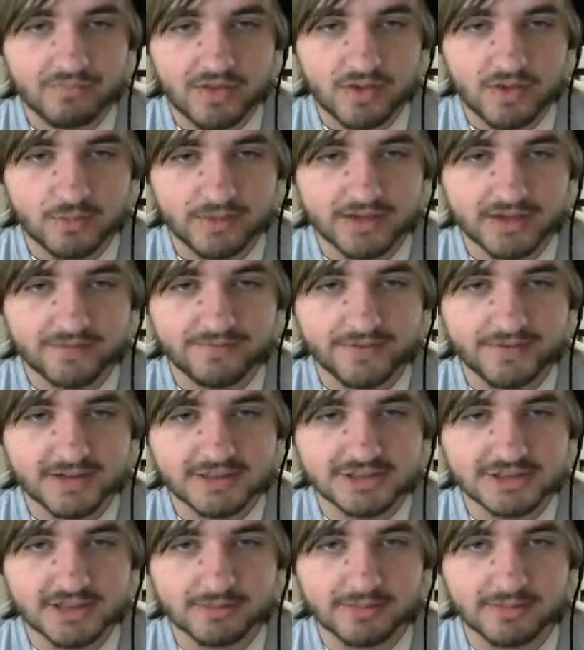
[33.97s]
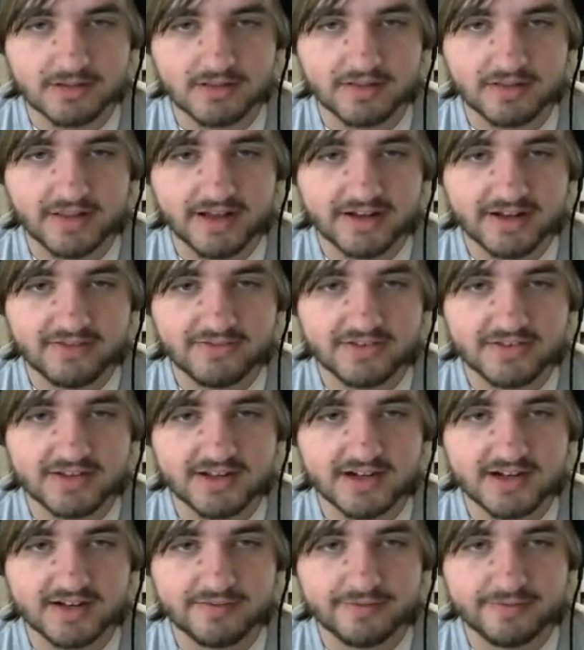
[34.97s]
we can finish up a lot of
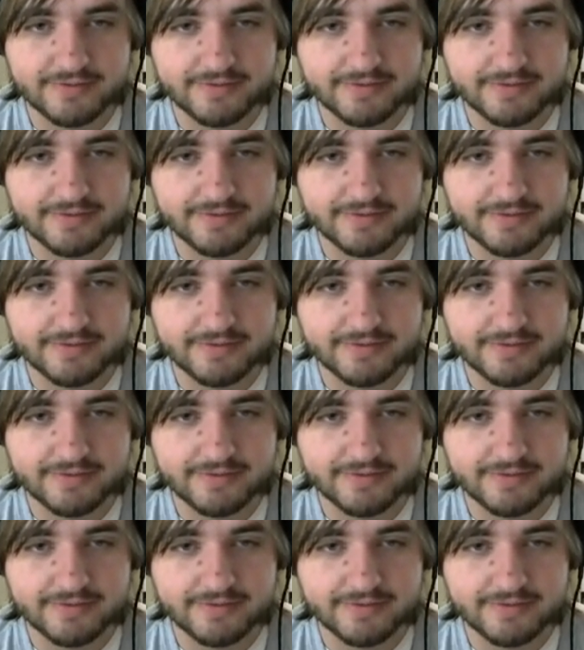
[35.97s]
stuff